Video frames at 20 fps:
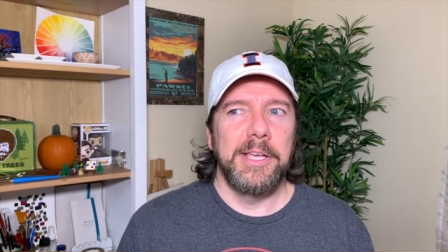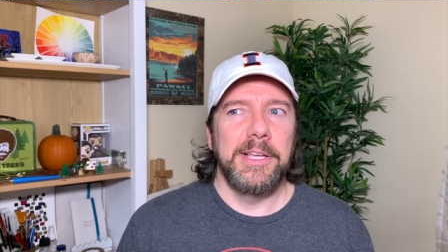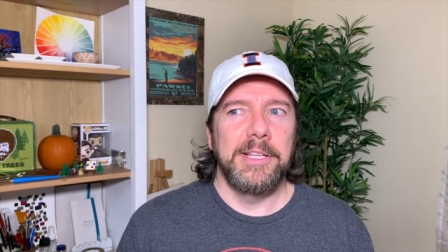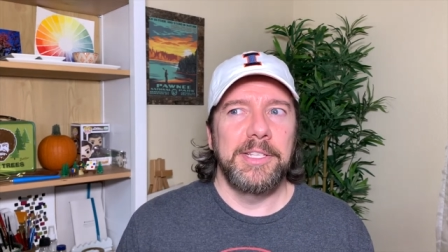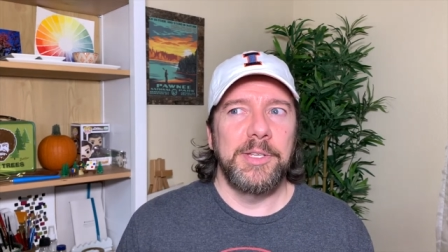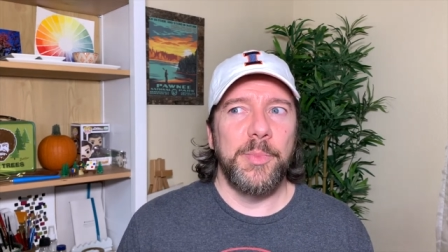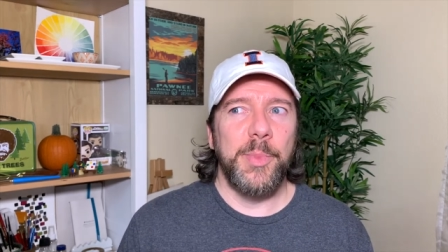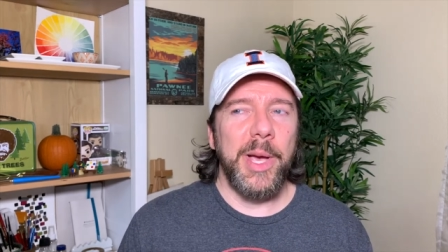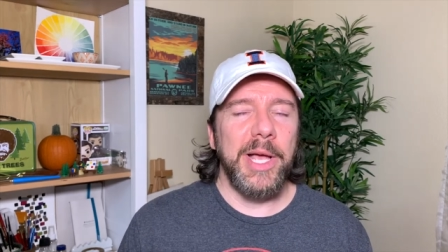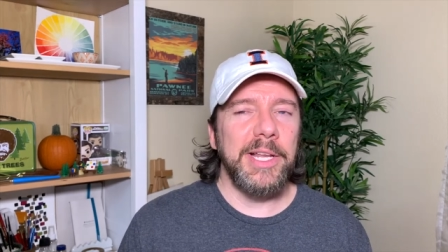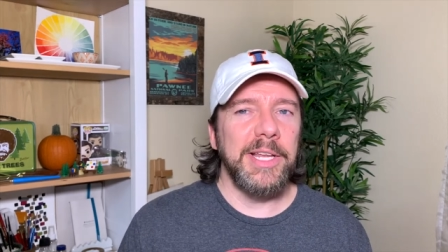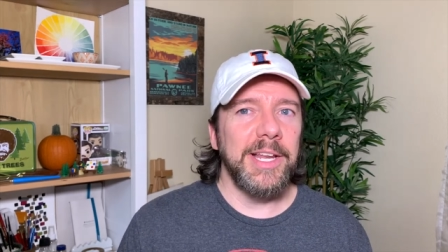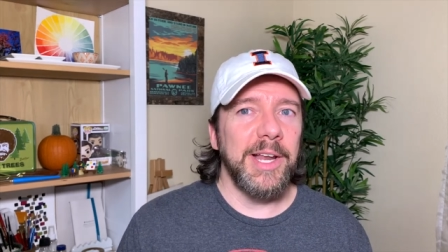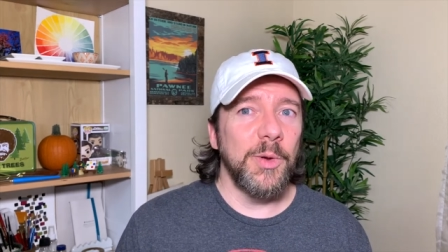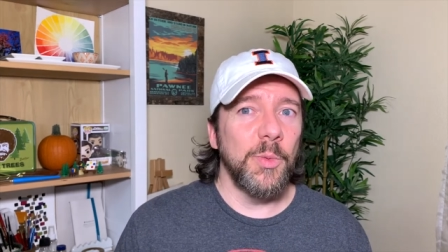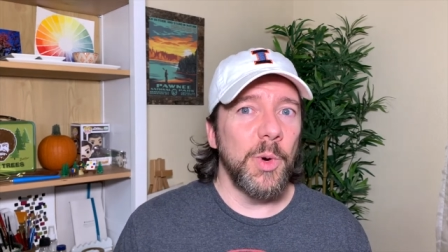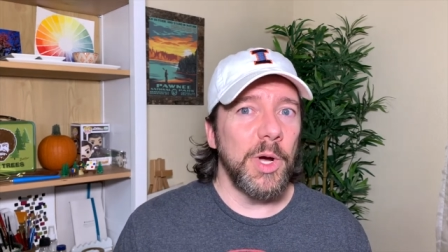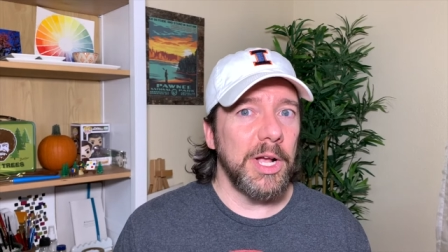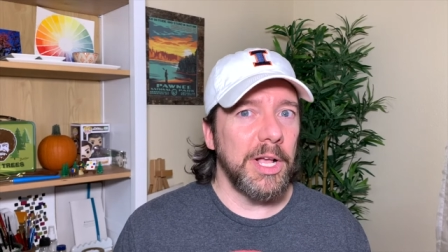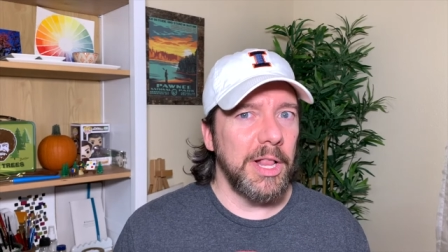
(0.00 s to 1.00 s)
depending
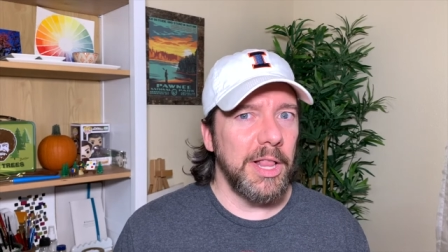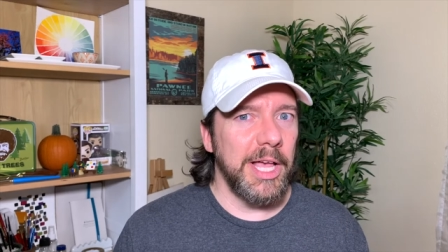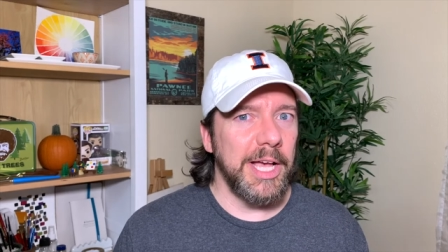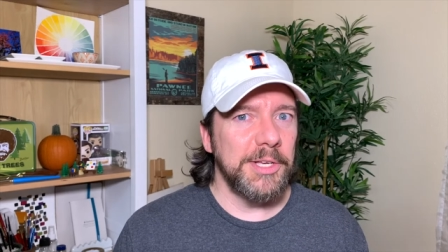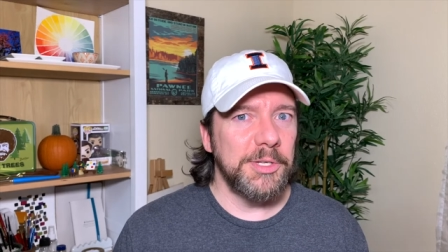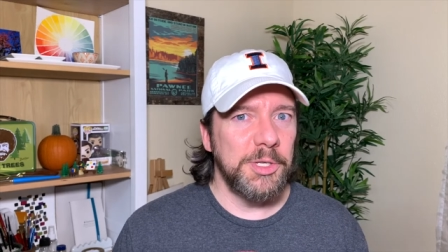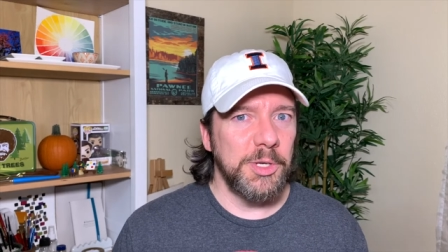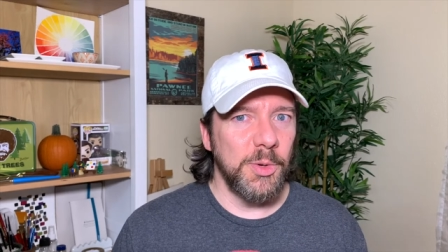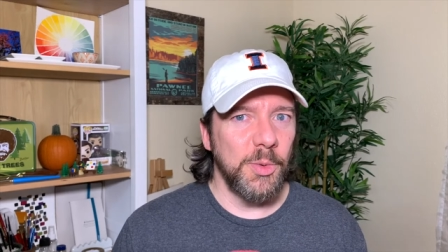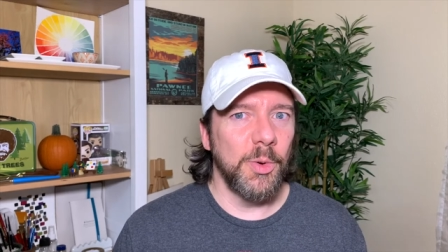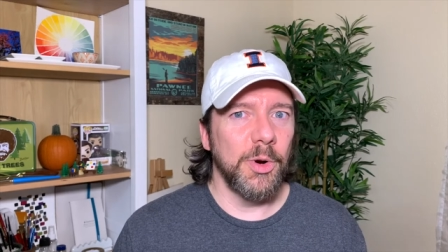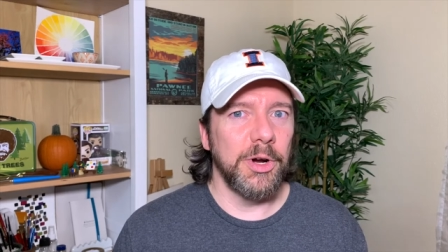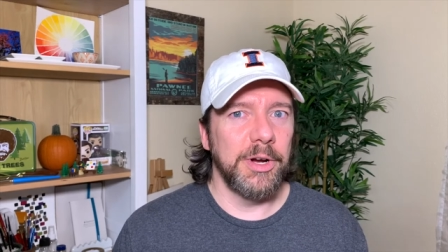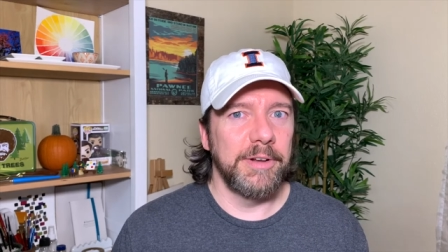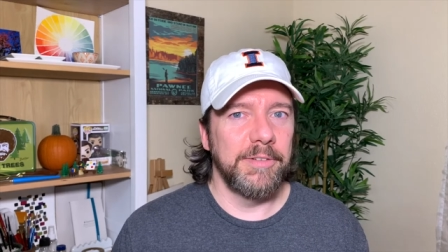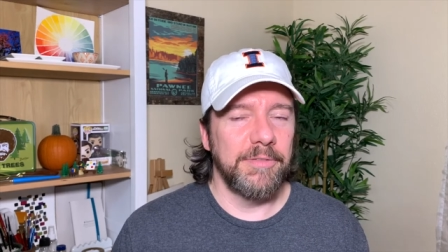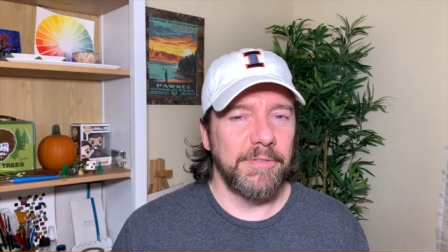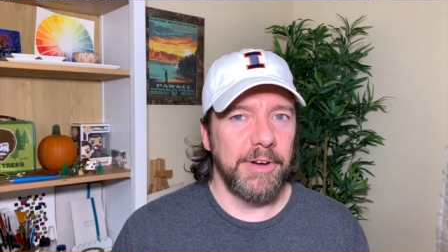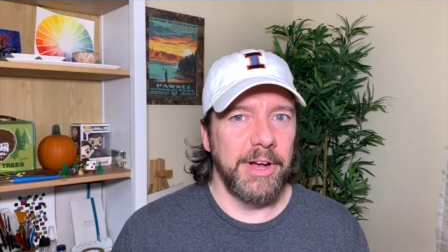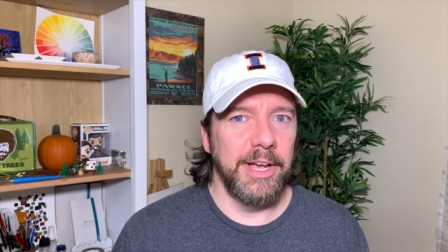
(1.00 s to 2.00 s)
on what class you were
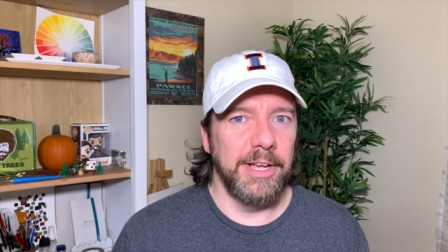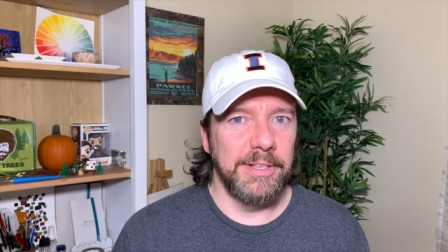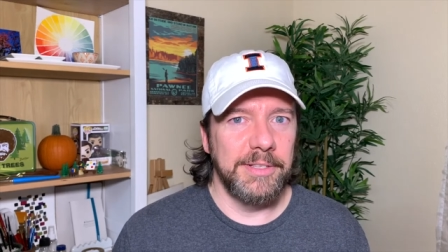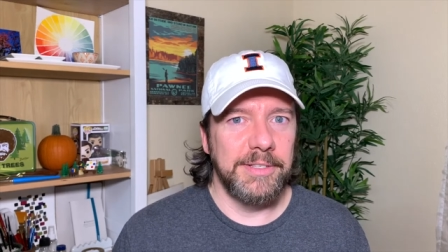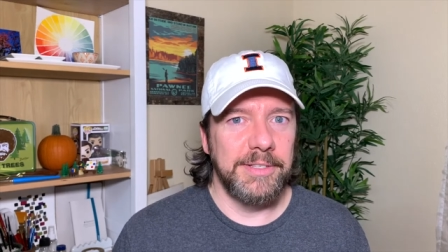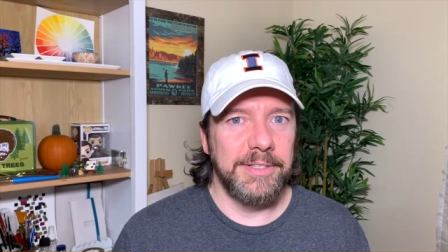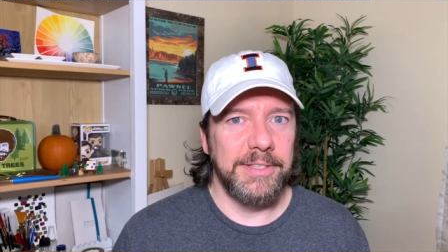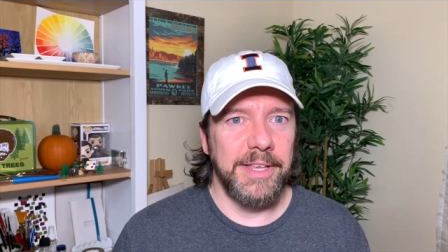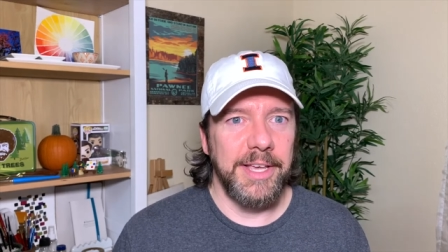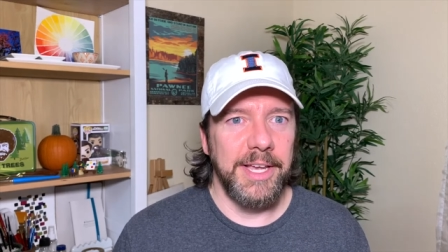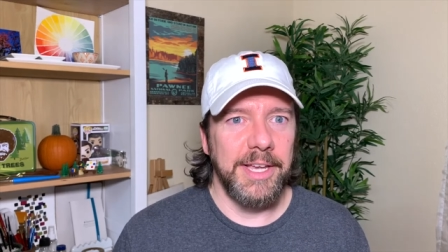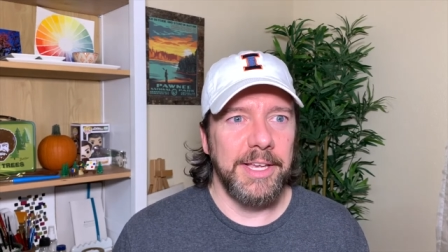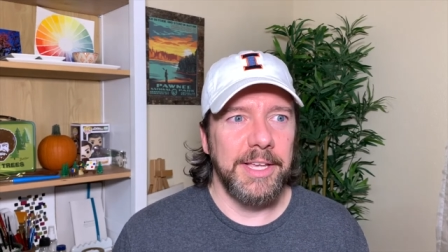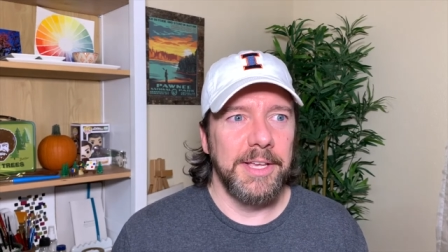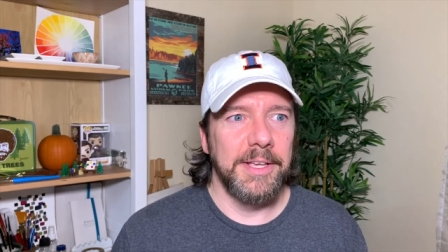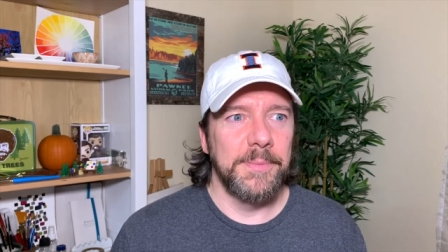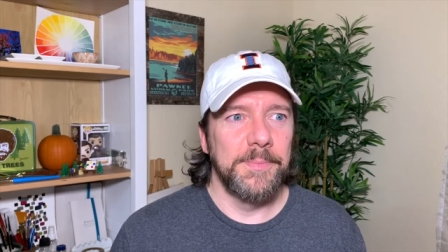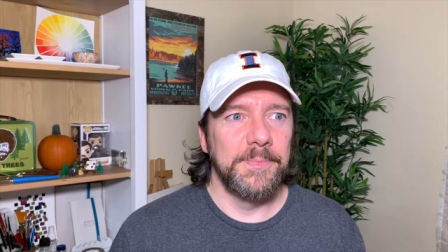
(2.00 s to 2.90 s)
in France, like,